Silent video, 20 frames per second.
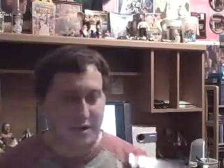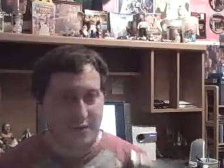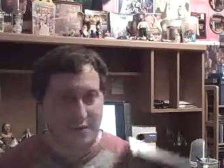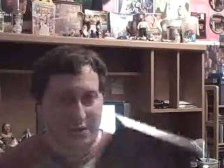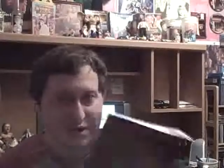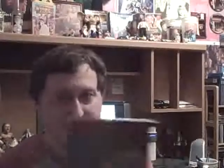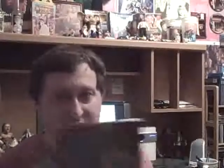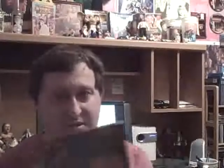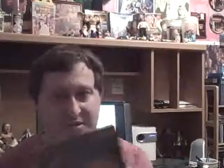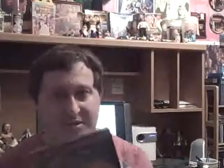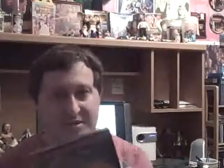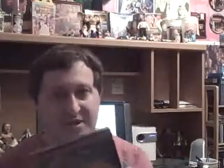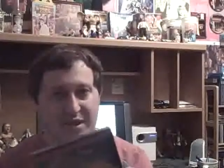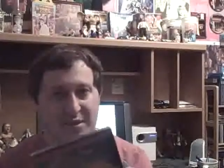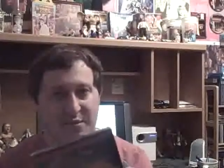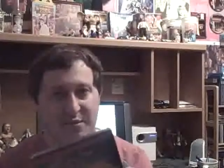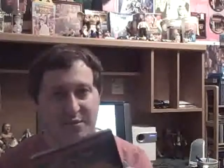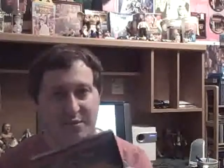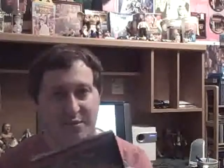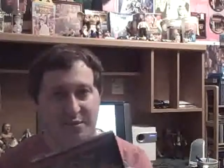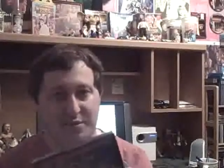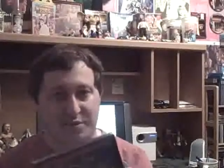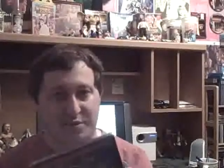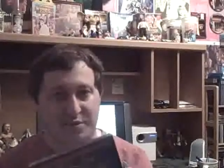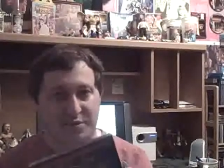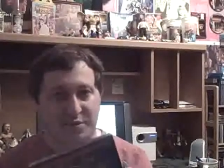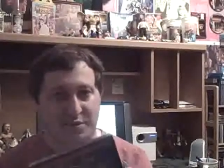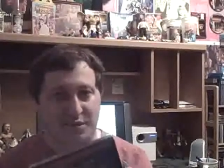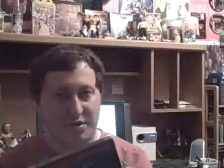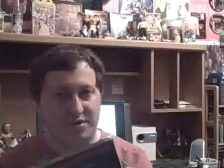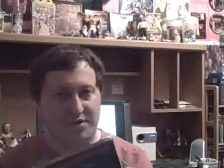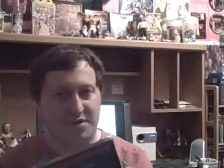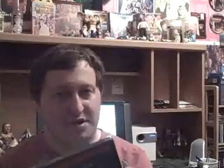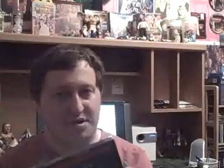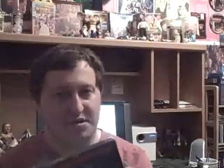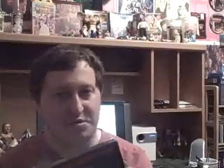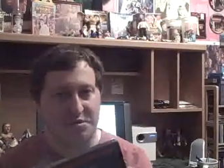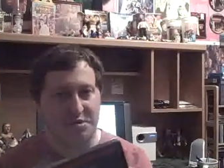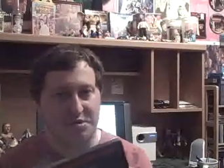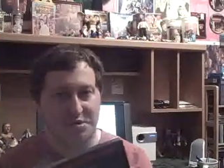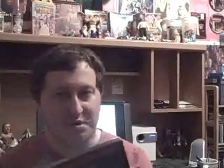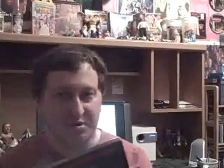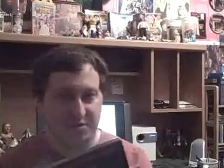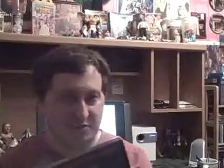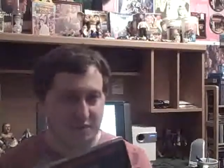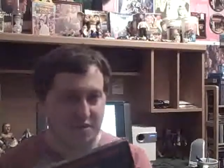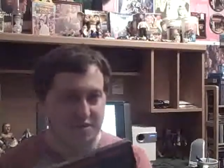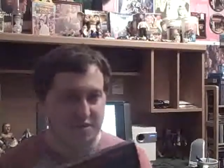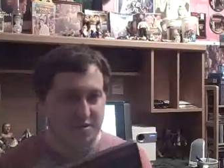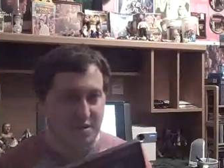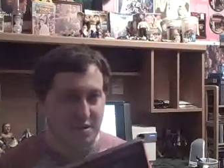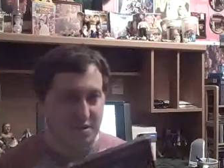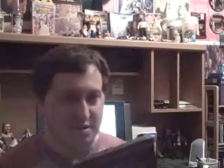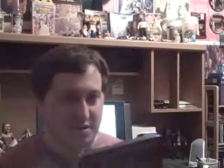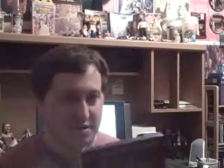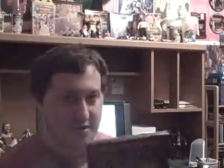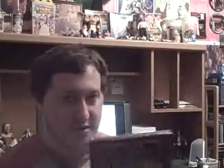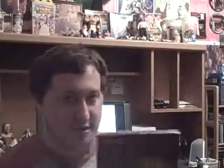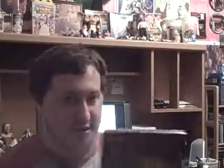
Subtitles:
You guys can tell me when Sesame Street first started.